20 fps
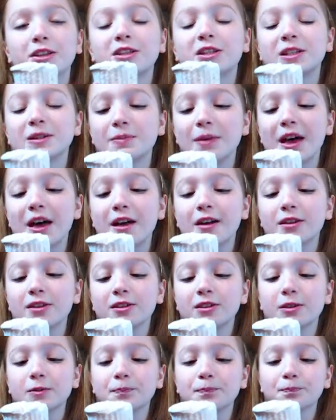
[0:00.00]
this
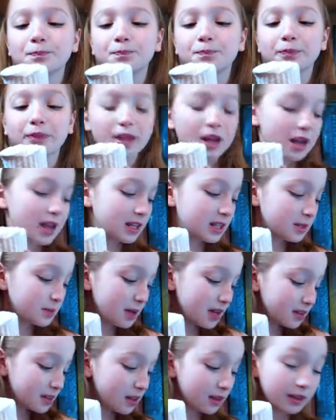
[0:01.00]
smells it
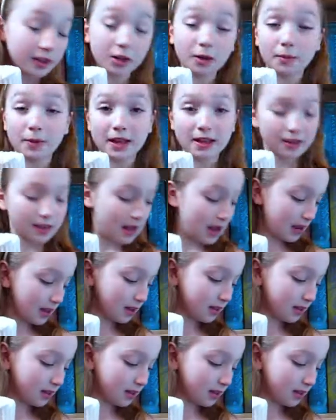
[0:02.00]
smells a little bit like